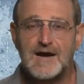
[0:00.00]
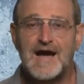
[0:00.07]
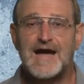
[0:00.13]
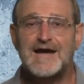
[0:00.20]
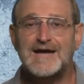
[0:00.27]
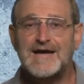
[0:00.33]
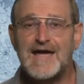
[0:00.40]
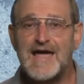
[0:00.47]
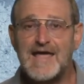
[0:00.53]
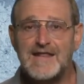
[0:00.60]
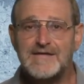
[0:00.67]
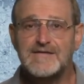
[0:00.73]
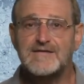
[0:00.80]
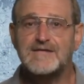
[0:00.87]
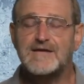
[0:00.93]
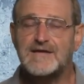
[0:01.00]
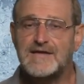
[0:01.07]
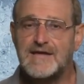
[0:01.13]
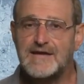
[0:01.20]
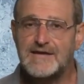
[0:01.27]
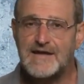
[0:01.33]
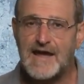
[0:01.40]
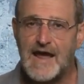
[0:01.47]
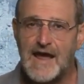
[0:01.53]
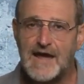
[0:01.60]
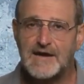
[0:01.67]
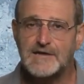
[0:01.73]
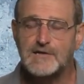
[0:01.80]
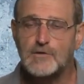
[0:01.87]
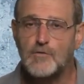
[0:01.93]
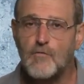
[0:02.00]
are ending in N,